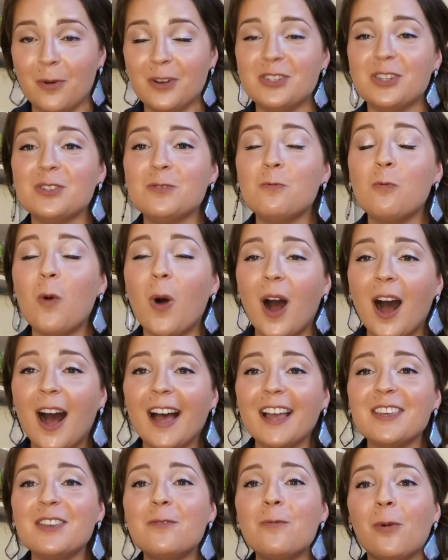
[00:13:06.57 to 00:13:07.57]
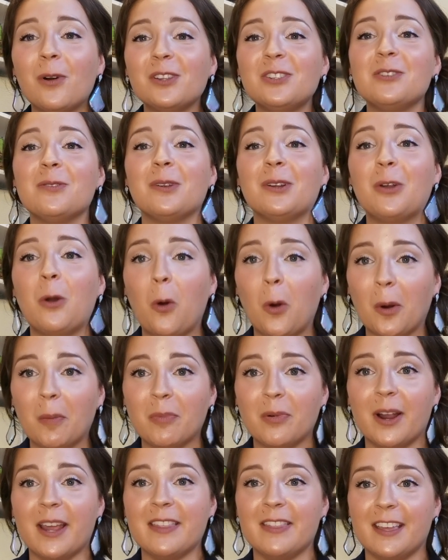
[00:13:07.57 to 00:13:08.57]
which is why you want to
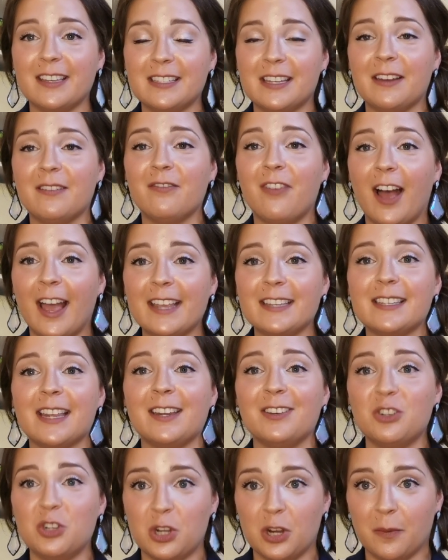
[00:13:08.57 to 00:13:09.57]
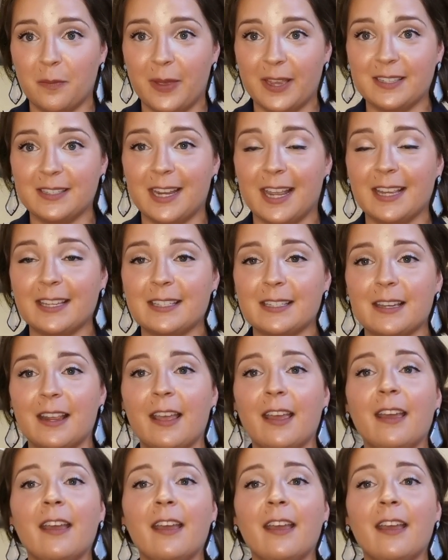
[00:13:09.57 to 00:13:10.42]
incorporate this advice into your business.